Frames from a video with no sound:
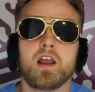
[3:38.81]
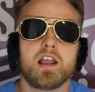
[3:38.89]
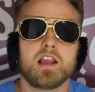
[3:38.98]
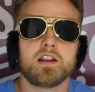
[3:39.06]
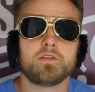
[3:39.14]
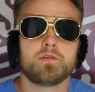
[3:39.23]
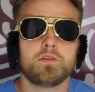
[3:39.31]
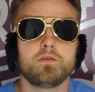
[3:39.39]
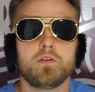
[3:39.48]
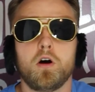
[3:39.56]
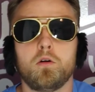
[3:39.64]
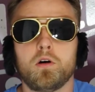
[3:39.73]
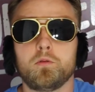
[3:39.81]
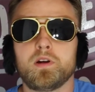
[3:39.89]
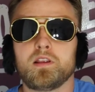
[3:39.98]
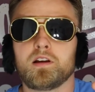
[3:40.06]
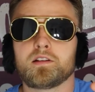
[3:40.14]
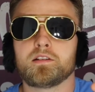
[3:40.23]
And if you know what
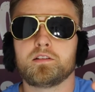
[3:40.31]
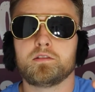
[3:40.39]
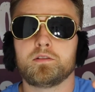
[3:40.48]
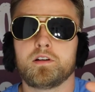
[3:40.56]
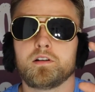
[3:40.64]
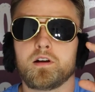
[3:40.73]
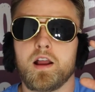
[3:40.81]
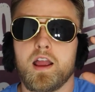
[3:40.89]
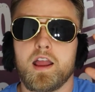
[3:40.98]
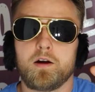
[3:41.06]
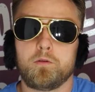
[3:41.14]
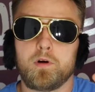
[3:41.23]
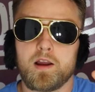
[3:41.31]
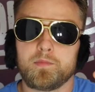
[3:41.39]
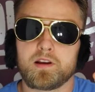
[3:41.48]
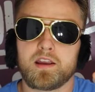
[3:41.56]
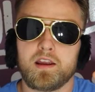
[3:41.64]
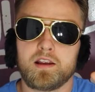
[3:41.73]
we'd like to do here at
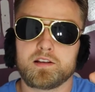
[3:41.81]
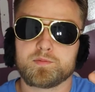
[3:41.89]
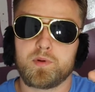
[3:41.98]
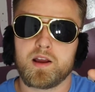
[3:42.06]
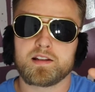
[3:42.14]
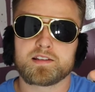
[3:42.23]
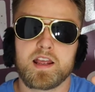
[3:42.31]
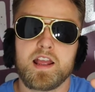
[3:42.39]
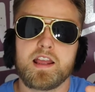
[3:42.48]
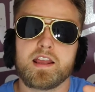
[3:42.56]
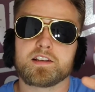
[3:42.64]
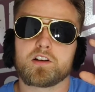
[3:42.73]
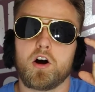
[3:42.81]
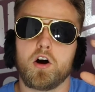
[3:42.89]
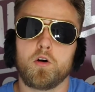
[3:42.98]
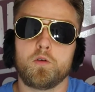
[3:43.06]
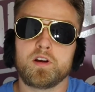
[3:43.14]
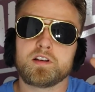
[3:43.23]
Whamma Cage Bets is
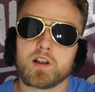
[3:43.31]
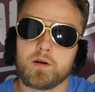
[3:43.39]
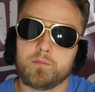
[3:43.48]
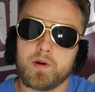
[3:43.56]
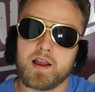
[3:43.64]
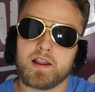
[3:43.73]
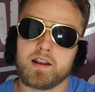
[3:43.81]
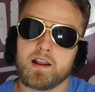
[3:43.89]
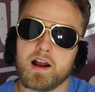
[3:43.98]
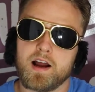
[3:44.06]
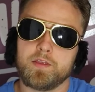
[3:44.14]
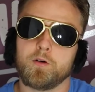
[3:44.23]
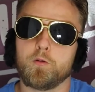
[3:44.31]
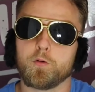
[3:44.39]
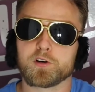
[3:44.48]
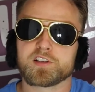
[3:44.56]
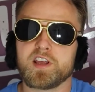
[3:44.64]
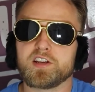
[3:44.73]
always bet on the
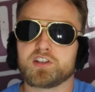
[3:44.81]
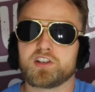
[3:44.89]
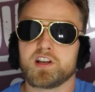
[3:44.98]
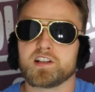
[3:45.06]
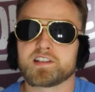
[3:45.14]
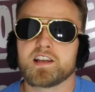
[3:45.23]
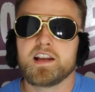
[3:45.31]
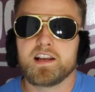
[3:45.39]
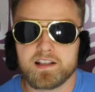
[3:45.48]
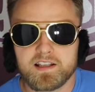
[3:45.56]
horse that shits.